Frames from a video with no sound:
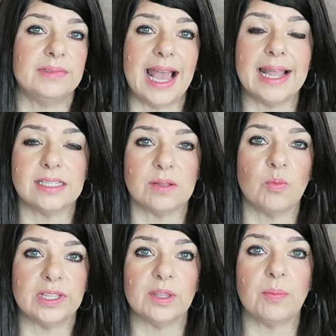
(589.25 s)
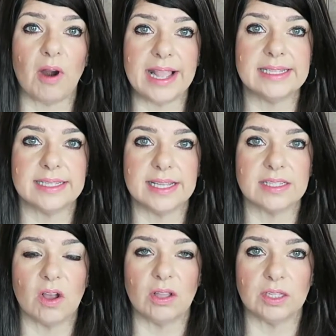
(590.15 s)
that's what the price
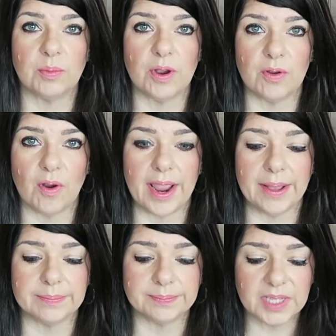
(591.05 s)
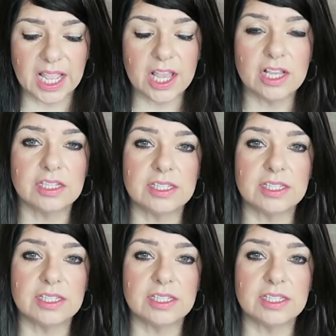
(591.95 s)
is on the program.